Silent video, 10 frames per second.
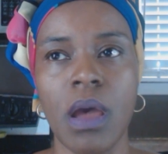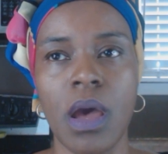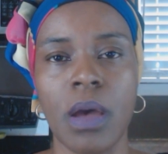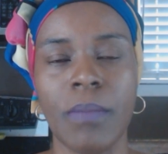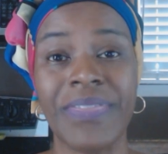
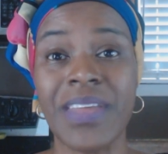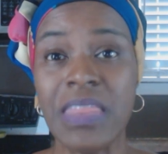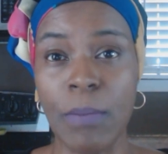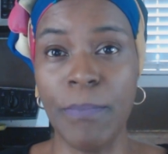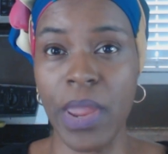I
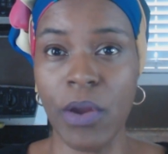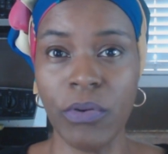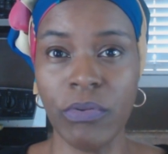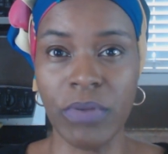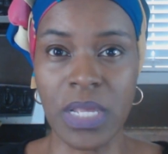think the
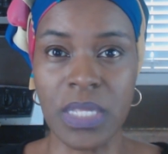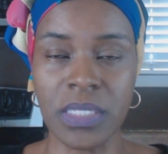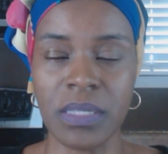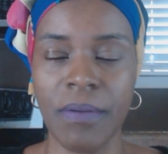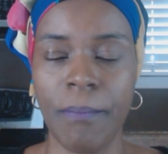bear
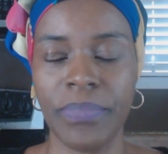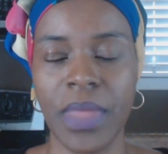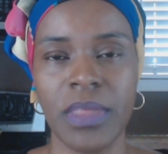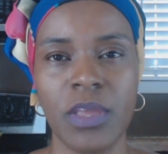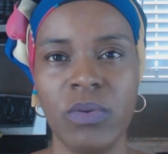grease
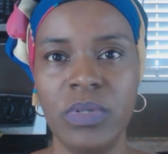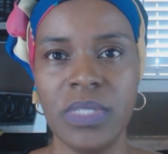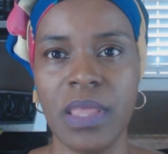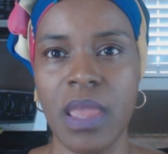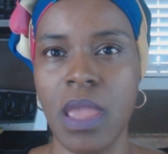that they
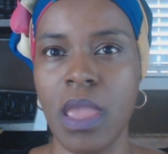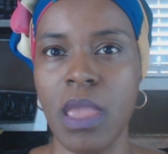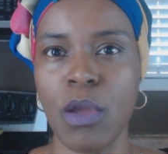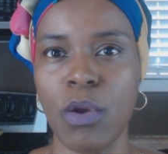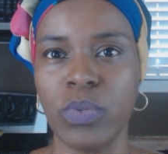use in their
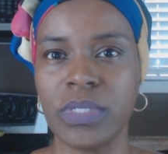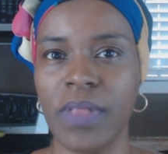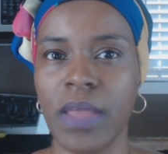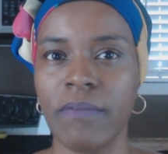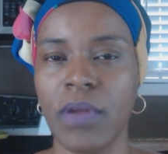hair
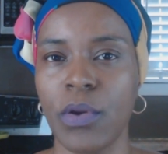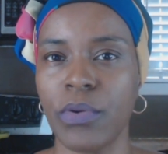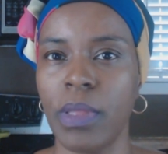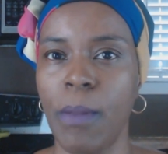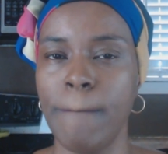was like
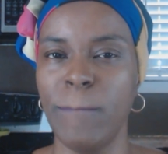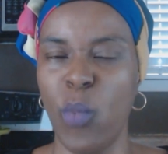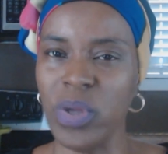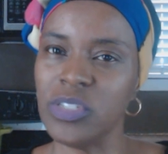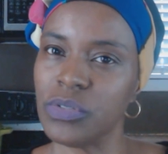very
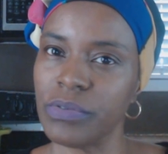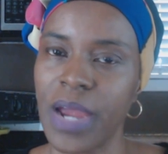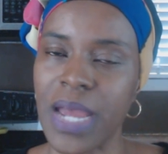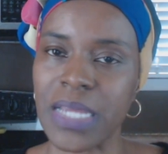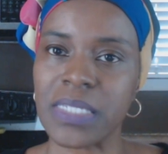
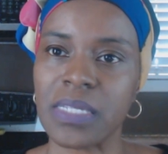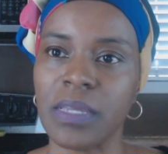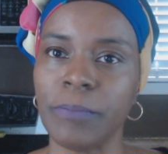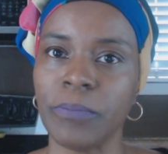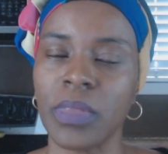moisturizing